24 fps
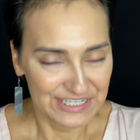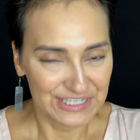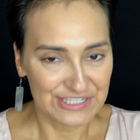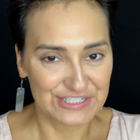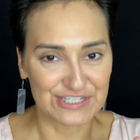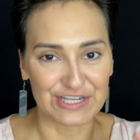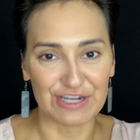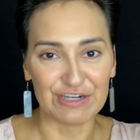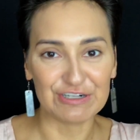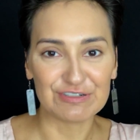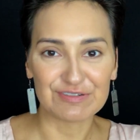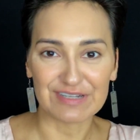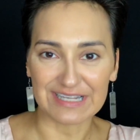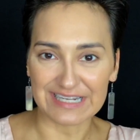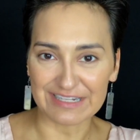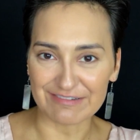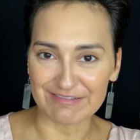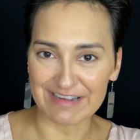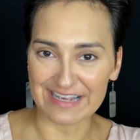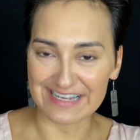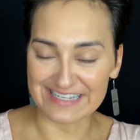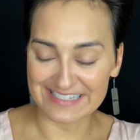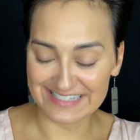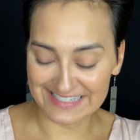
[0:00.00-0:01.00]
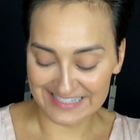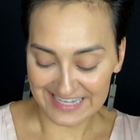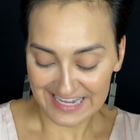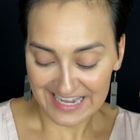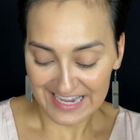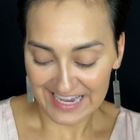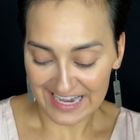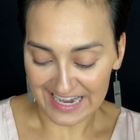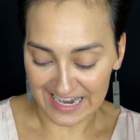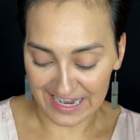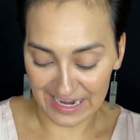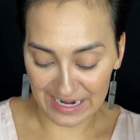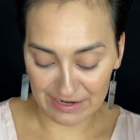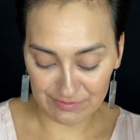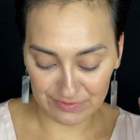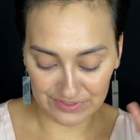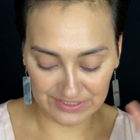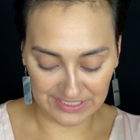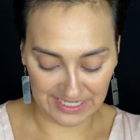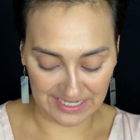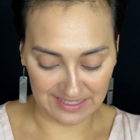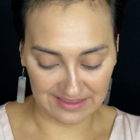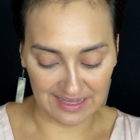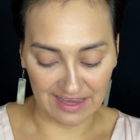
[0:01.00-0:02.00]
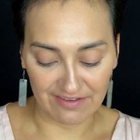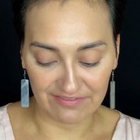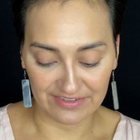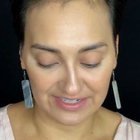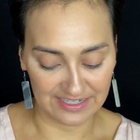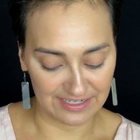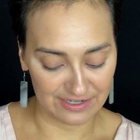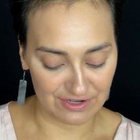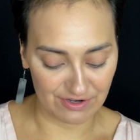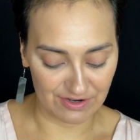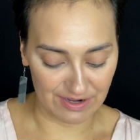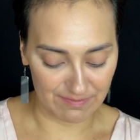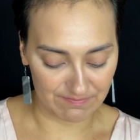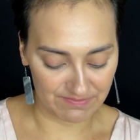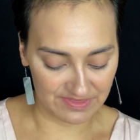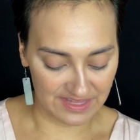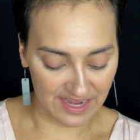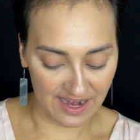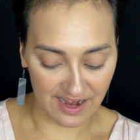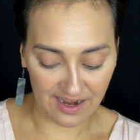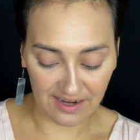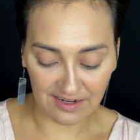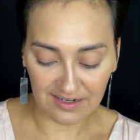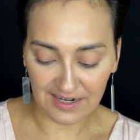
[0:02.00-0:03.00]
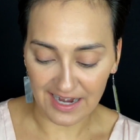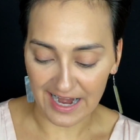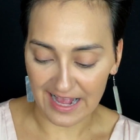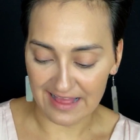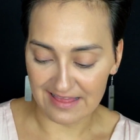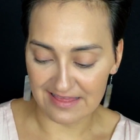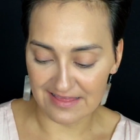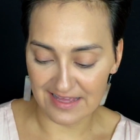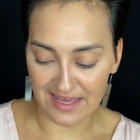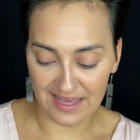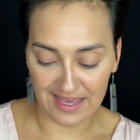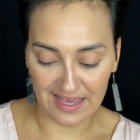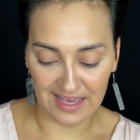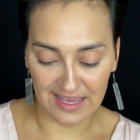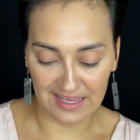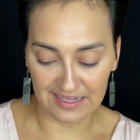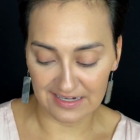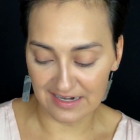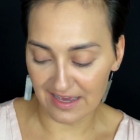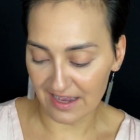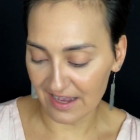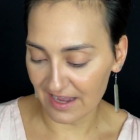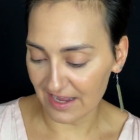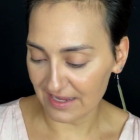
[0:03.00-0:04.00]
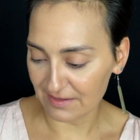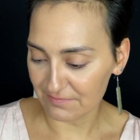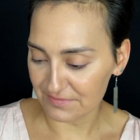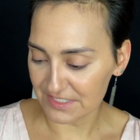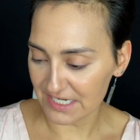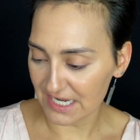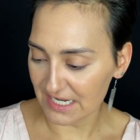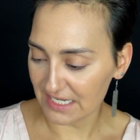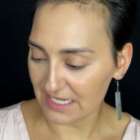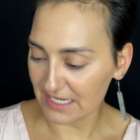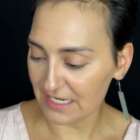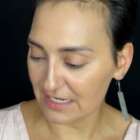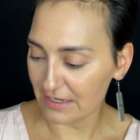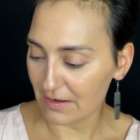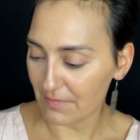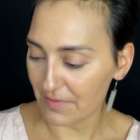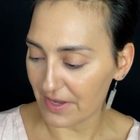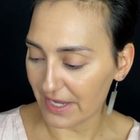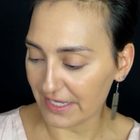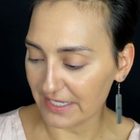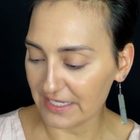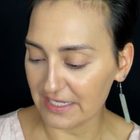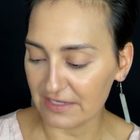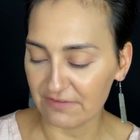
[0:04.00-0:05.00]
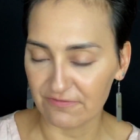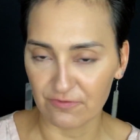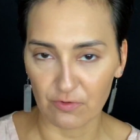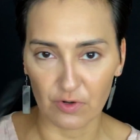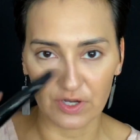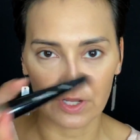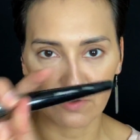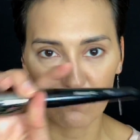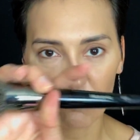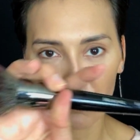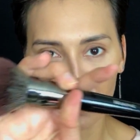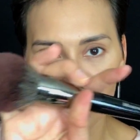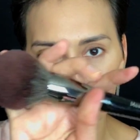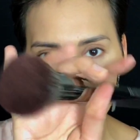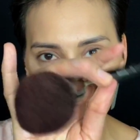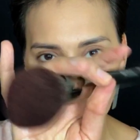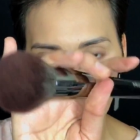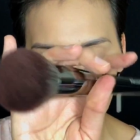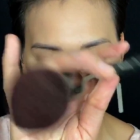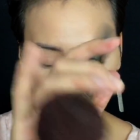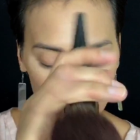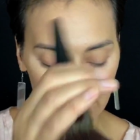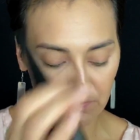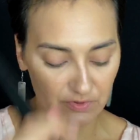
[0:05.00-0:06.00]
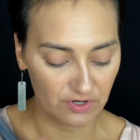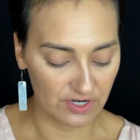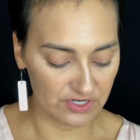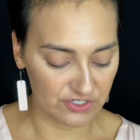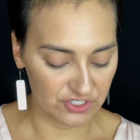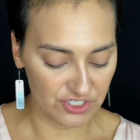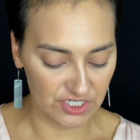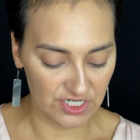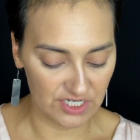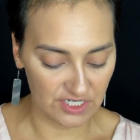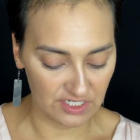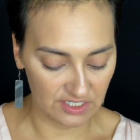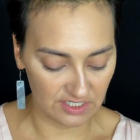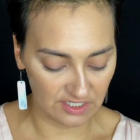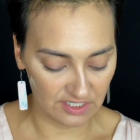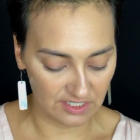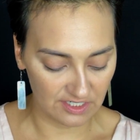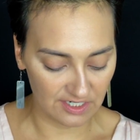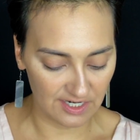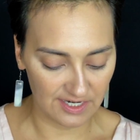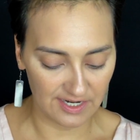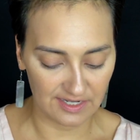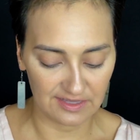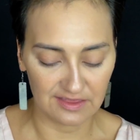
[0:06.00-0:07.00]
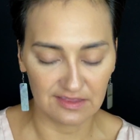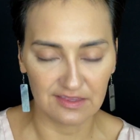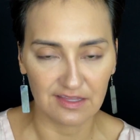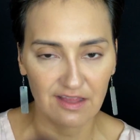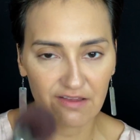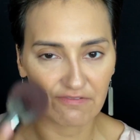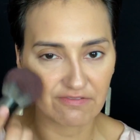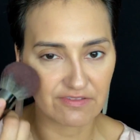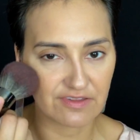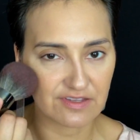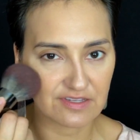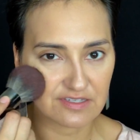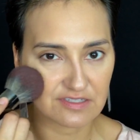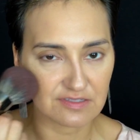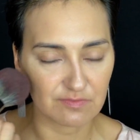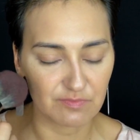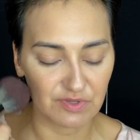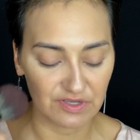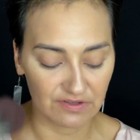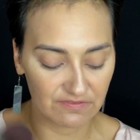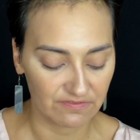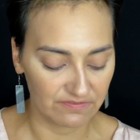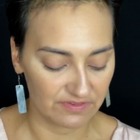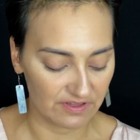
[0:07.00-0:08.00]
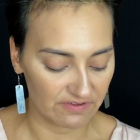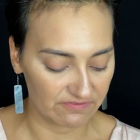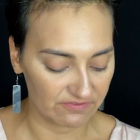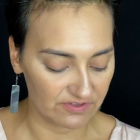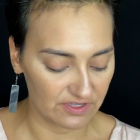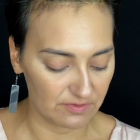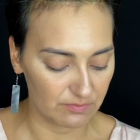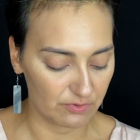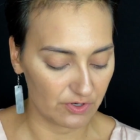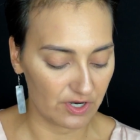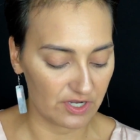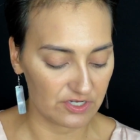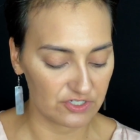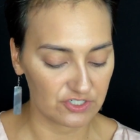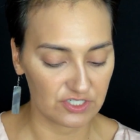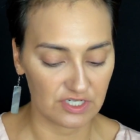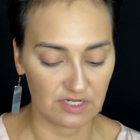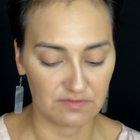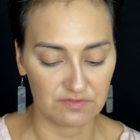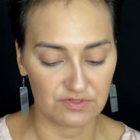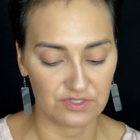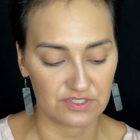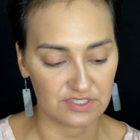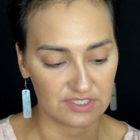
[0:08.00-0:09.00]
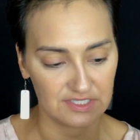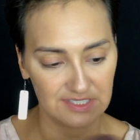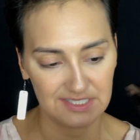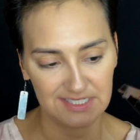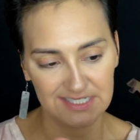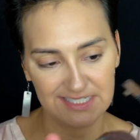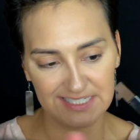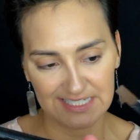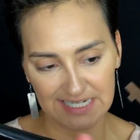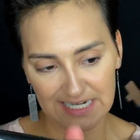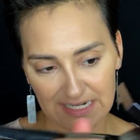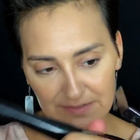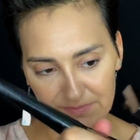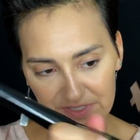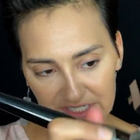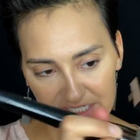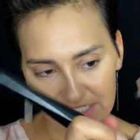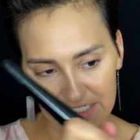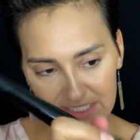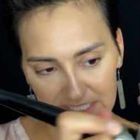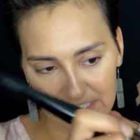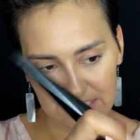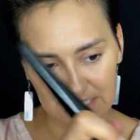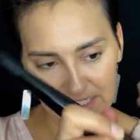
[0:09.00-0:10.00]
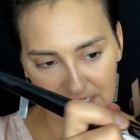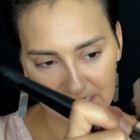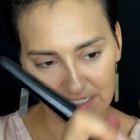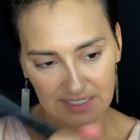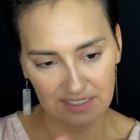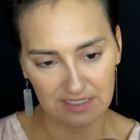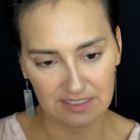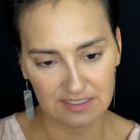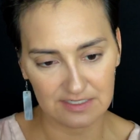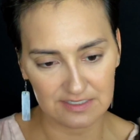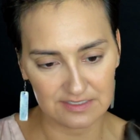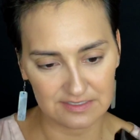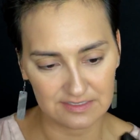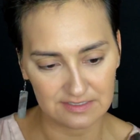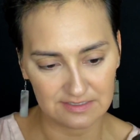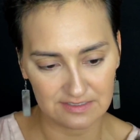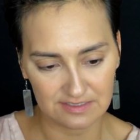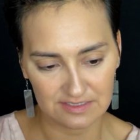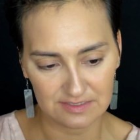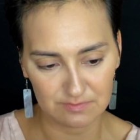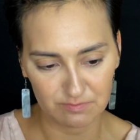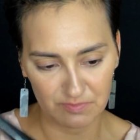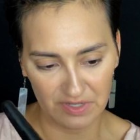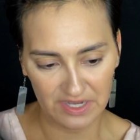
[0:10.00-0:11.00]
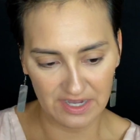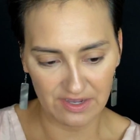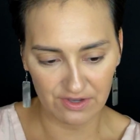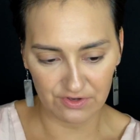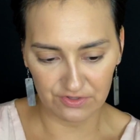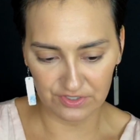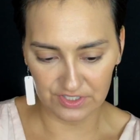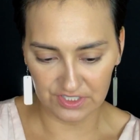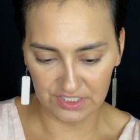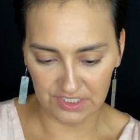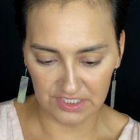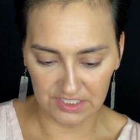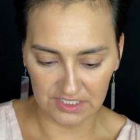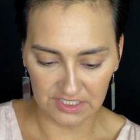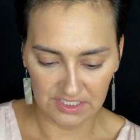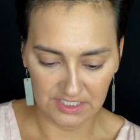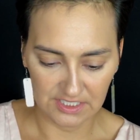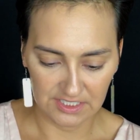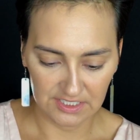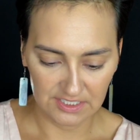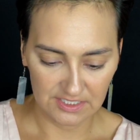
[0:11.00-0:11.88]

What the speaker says: So anyways, I will link that video up there. And then I am taking my E41 Morphe brush here. I love this big fluffy brush, and I'm just dabbing in there into this powder.